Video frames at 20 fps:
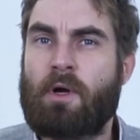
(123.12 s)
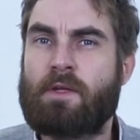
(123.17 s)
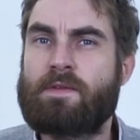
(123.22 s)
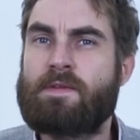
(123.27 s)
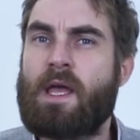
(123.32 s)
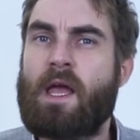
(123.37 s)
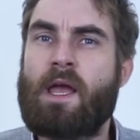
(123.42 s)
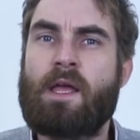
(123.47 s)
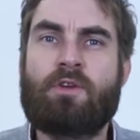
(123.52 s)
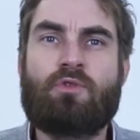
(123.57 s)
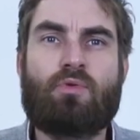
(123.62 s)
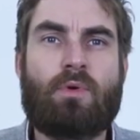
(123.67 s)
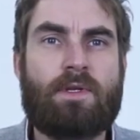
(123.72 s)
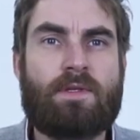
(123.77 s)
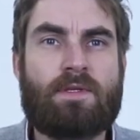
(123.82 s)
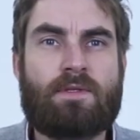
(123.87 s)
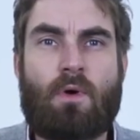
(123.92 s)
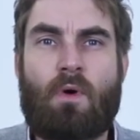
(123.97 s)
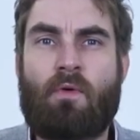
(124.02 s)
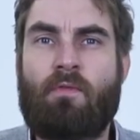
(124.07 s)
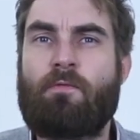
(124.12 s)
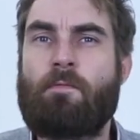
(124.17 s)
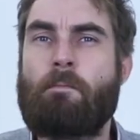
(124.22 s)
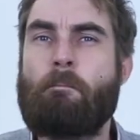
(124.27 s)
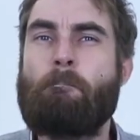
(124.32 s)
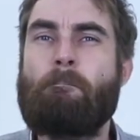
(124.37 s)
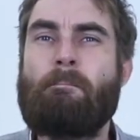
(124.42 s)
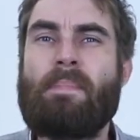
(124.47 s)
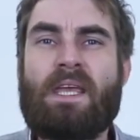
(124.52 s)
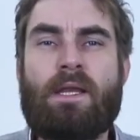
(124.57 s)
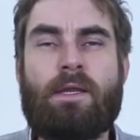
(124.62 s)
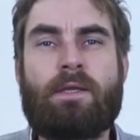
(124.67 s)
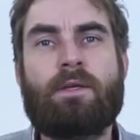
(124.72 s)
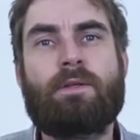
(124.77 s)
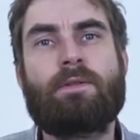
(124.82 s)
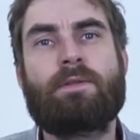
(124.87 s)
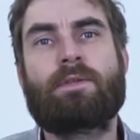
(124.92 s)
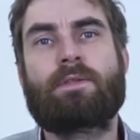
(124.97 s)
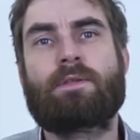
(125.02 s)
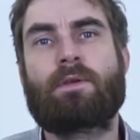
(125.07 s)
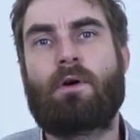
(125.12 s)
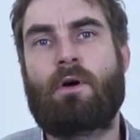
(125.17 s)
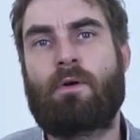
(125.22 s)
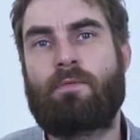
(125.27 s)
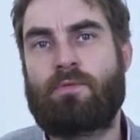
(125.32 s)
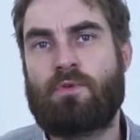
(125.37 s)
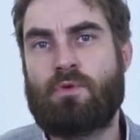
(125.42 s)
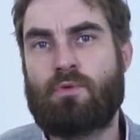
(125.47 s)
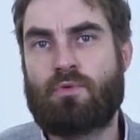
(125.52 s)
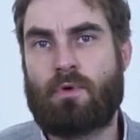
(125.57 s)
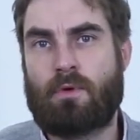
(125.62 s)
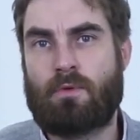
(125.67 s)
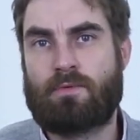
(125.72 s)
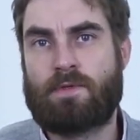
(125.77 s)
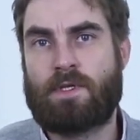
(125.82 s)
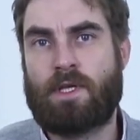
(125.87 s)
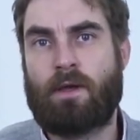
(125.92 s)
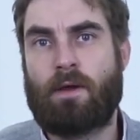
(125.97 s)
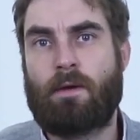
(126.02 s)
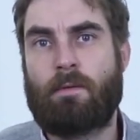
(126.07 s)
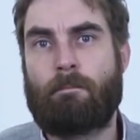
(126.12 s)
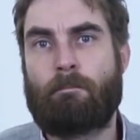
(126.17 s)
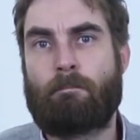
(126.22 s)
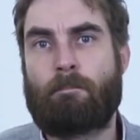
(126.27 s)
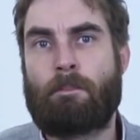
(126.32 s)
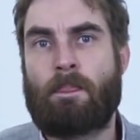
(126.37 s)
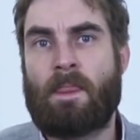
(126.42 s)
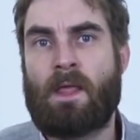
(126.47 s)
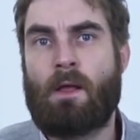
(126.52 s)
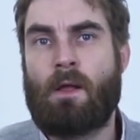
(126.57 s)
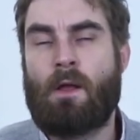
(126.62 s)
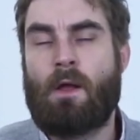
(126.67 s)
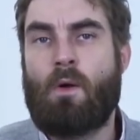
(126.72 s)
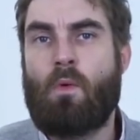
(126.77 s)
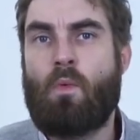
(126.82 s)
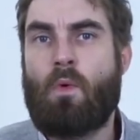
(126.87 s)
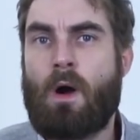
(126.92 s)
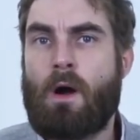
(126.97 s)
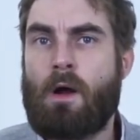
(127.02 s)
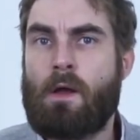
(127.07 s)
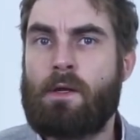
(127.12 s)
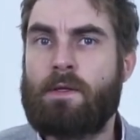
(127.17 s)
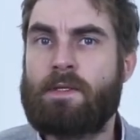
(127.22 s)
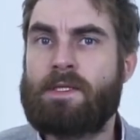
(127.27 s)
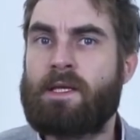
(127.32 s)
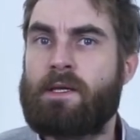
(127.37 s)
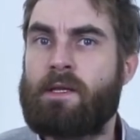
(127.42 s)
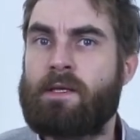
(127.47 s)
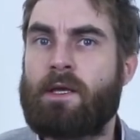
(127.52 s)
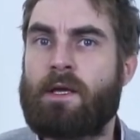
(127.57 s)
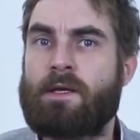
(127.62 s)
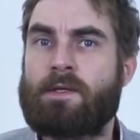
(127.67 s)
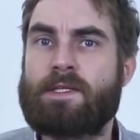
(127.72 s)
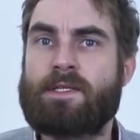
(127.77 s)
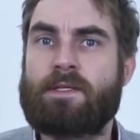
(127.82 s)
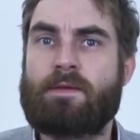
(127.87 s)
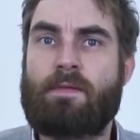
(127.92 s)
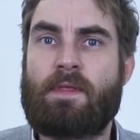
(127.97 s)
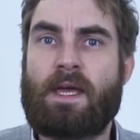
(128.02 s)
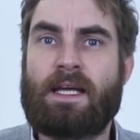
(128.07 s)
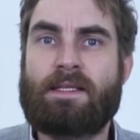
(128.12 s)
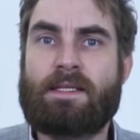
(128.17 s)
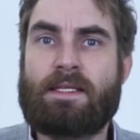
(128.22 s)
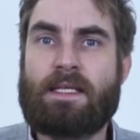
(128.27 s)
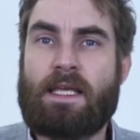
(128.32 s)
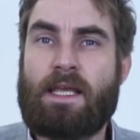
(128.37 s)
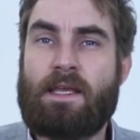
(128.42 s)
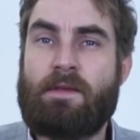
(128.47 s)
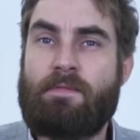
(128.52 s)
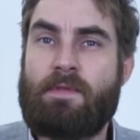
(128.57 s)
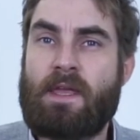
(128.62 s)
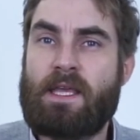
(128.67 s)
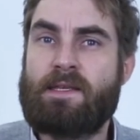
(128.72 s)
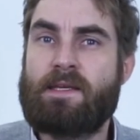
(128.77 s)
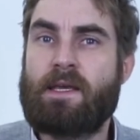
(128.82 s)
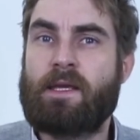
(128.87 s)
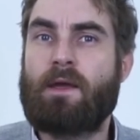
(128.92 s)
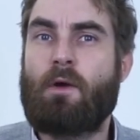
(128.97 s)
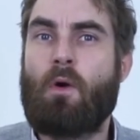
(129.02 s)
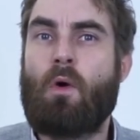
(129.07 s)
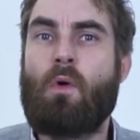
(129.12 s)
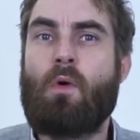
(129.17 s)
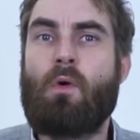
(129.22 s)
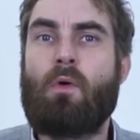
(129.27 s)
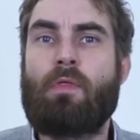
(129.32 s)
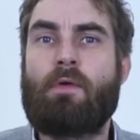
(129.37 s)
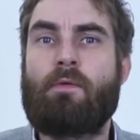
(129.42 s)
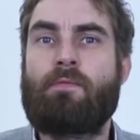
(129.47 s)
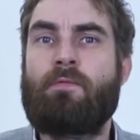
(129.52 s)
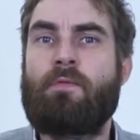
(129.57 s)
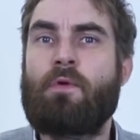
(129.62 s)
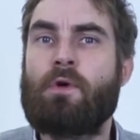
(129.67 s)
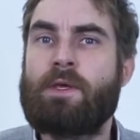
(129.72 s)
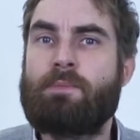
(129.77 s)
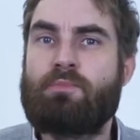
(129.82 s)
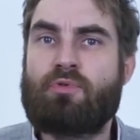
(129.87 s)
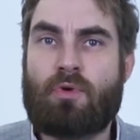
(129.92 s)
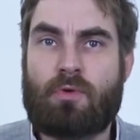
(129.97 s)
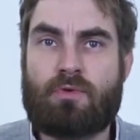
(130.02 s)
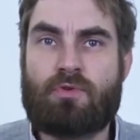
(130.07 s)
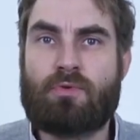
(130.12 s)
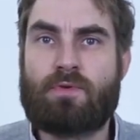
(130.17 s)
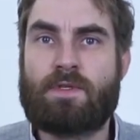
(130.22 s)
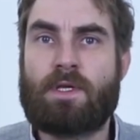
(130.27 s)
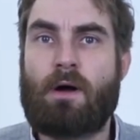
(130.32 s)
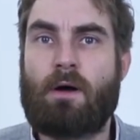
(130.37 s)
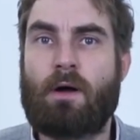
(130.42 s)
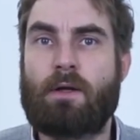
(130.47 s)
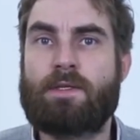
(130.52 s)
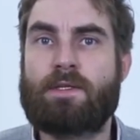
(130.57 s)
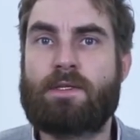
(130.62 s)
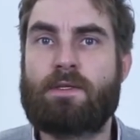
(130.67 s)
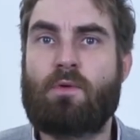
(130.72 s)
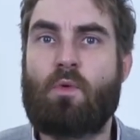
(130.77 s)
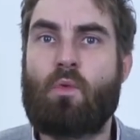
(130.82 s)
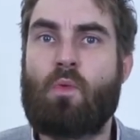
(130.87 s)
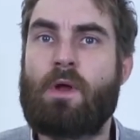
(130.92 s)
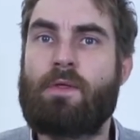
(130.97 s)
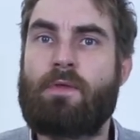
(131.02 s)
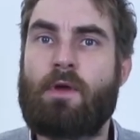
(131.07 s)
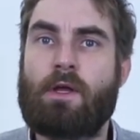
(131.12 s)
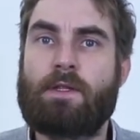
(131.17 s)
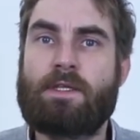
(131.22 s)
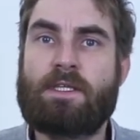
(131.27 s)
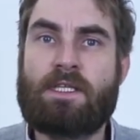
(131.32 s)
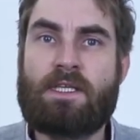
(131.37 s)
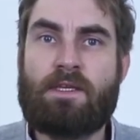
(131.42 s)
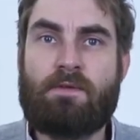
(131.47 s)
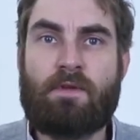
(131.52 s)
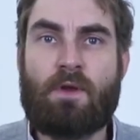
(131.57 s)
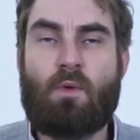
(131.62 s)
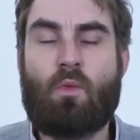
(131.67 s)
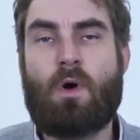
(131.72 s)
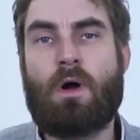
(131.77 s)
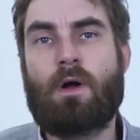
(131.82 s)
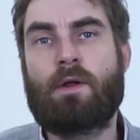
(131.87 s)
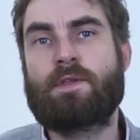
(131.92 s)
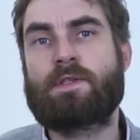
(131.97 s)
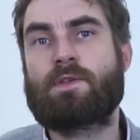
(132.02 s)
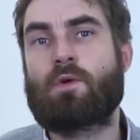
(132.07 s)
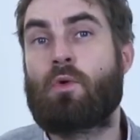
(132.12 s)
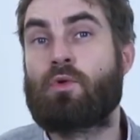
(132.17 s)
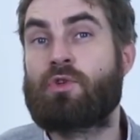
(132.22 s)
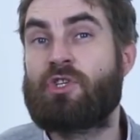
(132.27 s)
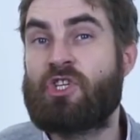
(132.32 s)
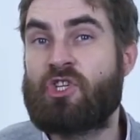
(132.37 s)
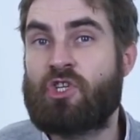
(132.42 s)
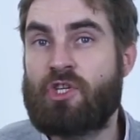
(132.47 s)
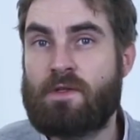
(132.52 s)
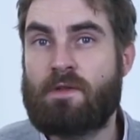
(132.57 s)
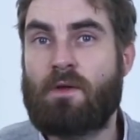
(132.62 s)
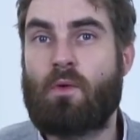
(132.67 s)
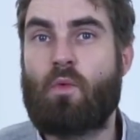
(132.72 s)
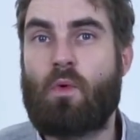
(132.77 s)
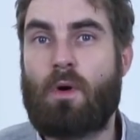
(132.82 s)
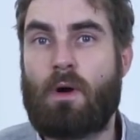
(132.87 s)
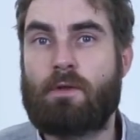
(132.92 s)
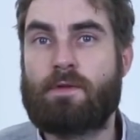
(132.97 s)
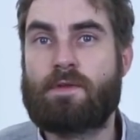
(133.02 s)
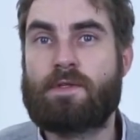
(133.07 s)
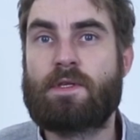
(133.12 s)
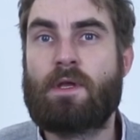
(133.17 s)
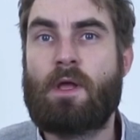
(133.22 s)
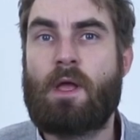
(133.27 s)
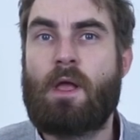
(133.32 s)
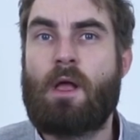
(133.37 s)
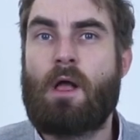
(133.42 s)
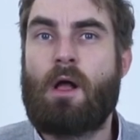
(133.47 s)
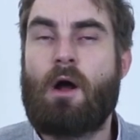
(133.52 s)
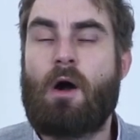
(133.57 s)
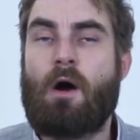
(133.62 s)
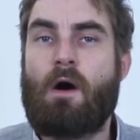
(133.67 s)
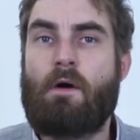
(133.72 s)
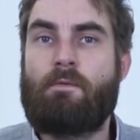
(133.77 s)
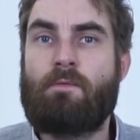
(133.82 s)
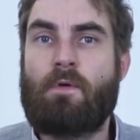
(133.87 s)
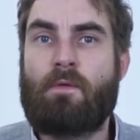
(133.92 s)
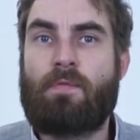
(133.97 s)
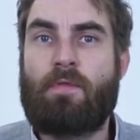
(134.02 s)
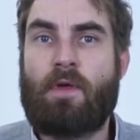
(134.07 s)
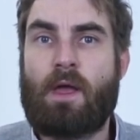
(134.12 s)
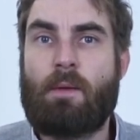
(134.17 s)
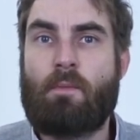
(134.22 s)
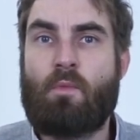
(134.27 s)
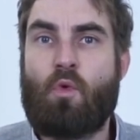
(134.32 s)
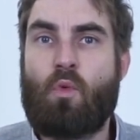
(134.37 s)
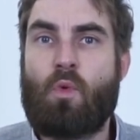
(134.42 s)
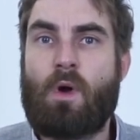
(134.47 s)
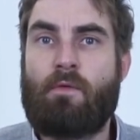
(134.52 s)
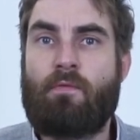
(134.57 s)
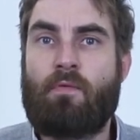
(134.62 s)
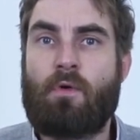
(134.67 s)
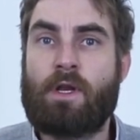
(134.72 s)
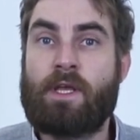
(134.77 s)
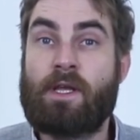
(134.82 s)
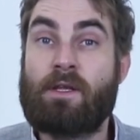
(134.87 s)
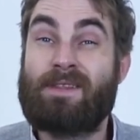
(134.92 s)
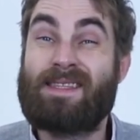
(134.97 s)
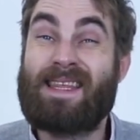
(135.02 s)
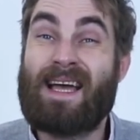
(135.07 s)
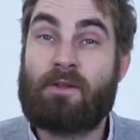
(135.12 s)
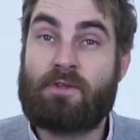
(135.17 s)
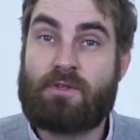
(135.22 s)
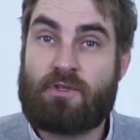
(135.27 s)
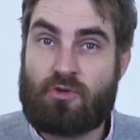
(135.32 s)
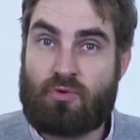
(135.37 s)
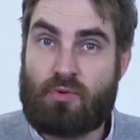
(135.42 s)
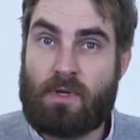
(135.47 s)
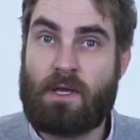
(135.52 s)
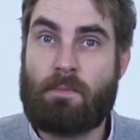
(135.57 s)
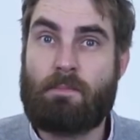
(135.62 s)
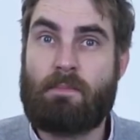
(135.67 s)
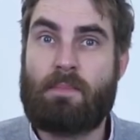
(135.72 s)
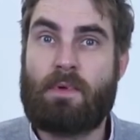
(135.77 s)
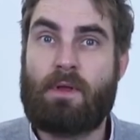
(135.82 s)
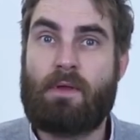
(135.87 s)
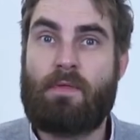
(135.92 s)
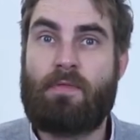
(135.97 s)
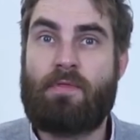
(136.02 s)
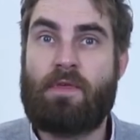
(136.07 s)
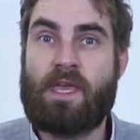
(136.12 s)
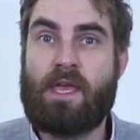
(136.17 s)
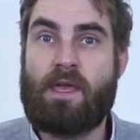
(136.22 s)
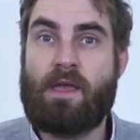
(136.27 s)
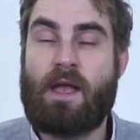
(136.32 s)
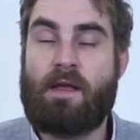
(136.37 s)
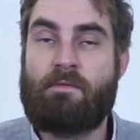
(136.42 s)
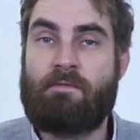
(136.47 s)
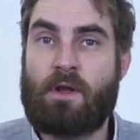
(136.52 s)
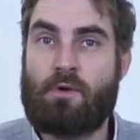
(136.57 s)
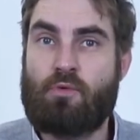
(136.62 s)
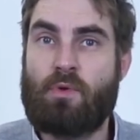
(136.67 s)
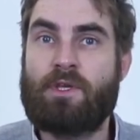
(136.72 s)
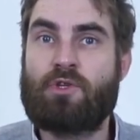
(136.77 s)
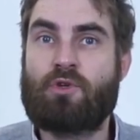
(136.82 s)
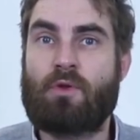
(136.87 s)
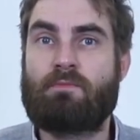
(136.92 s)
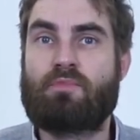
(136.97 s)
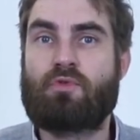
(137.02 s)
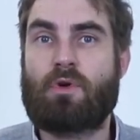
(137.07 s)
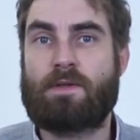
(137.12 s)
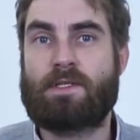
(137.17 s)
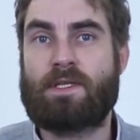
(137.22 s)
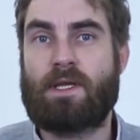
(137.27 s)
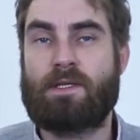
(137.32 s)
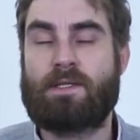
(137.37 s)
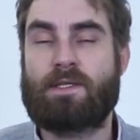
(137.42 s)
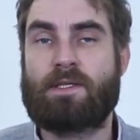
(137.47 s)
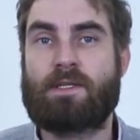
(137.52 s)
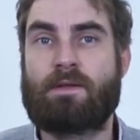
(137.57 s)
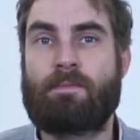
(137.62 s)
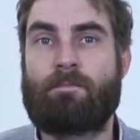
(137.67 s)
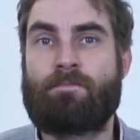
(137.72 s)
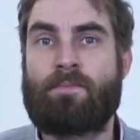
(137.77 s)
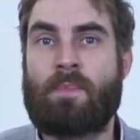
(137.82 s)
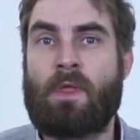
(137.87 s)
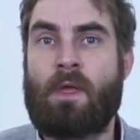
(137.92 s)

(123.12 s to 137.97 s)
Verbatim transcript: about hundreds of millions of euros here while telling us that if they take all the fully produced ads, whether TV ones or digital ones, half of them were falling downstream the evaluation process.